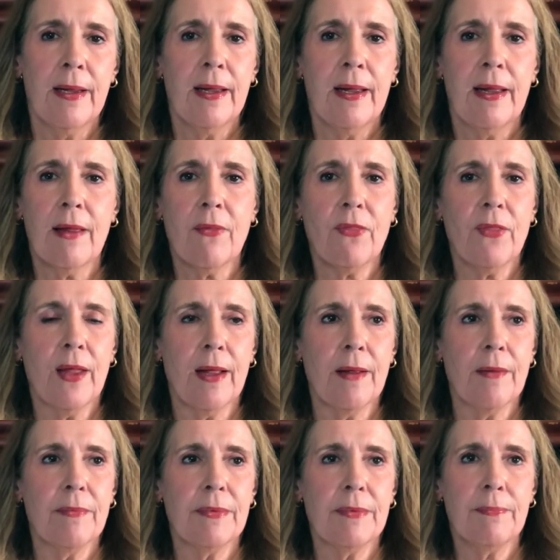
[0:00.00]
hit
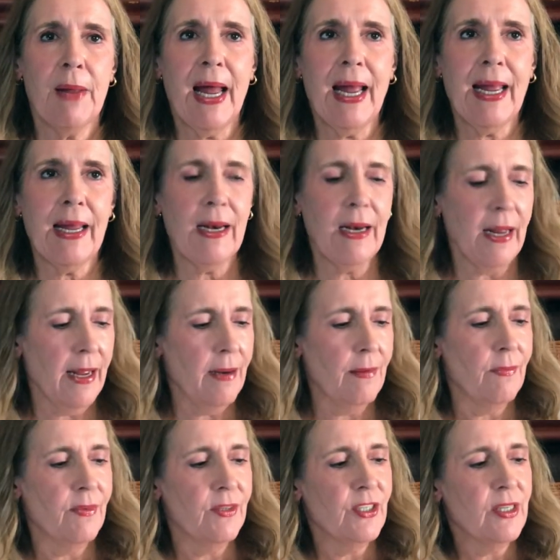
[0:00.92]
the pan
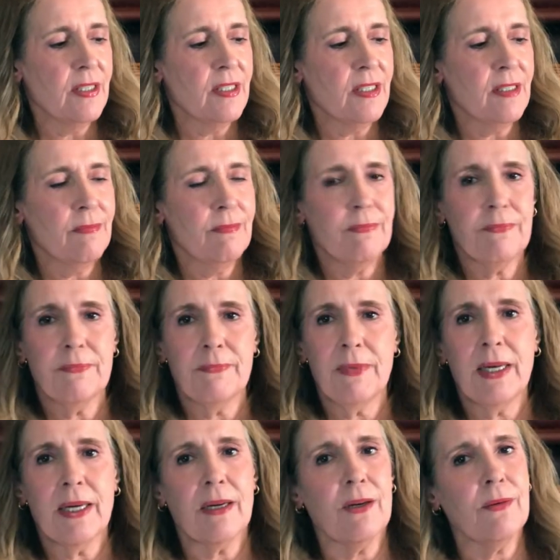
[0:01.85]
and just
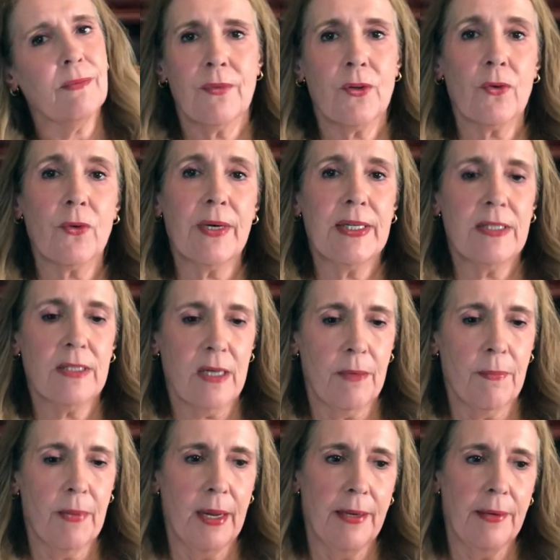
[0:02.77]
big grease
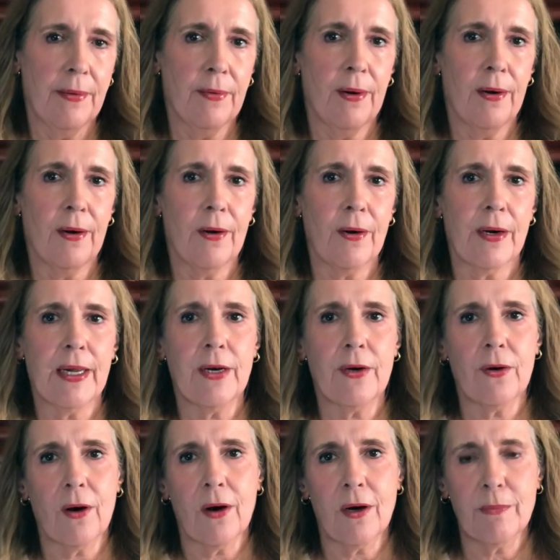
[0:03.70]
on my
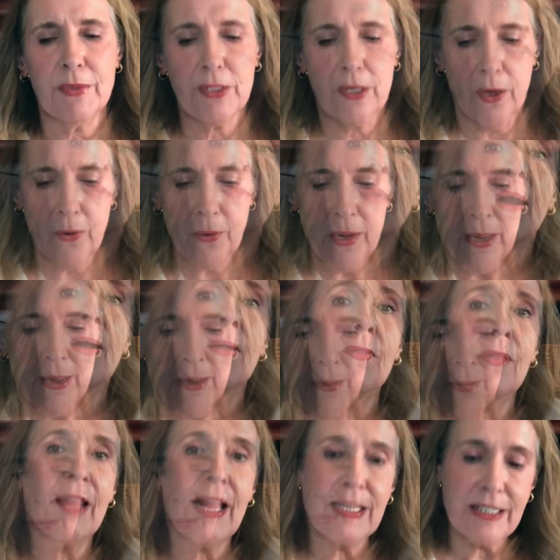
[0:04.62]
inner arm. So
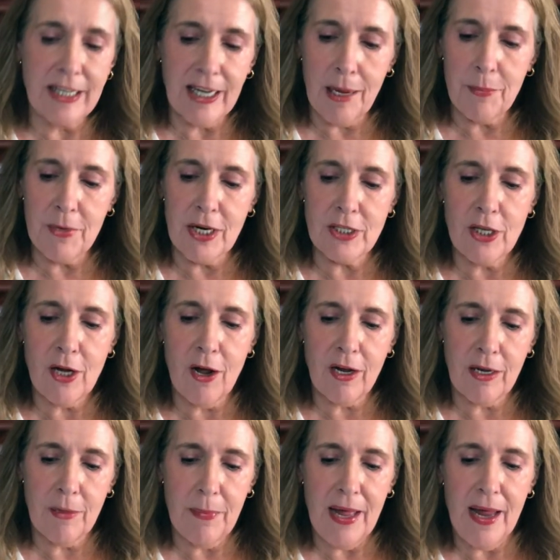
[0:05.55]
the last thing I'm going to
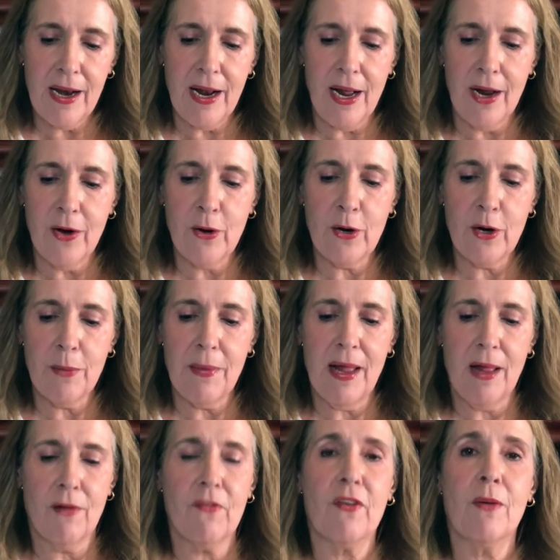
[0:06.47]
talk about, I heard
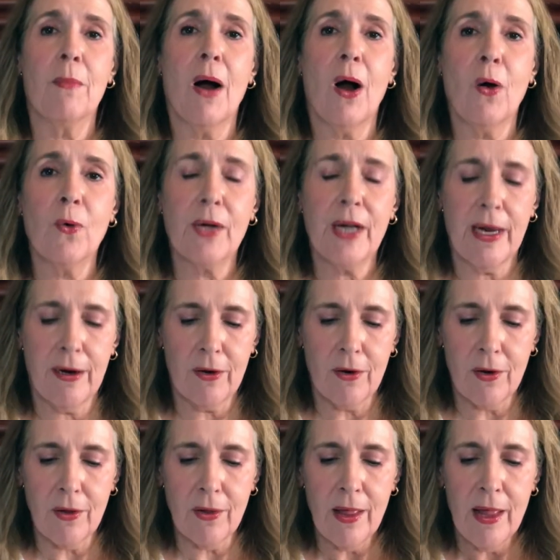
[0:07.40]
about from Corelle,